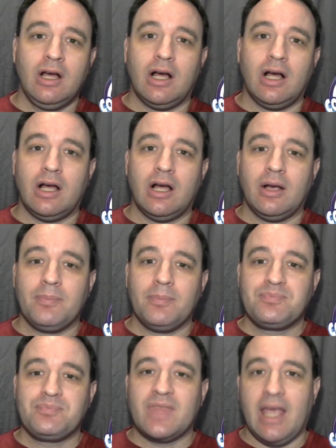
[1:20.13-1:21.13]
and
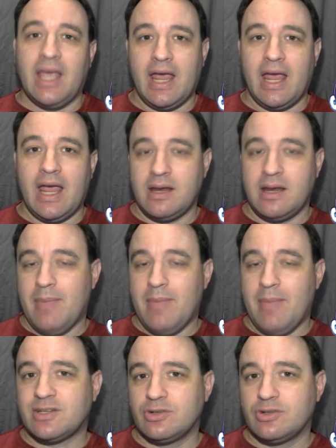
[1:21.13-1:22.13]
a
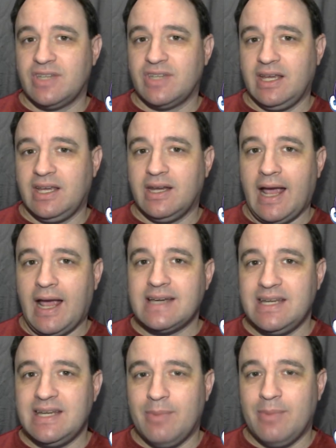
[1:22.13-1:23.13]
master's in
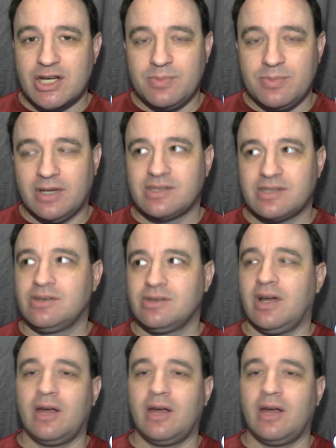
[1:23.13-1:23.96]
IT management.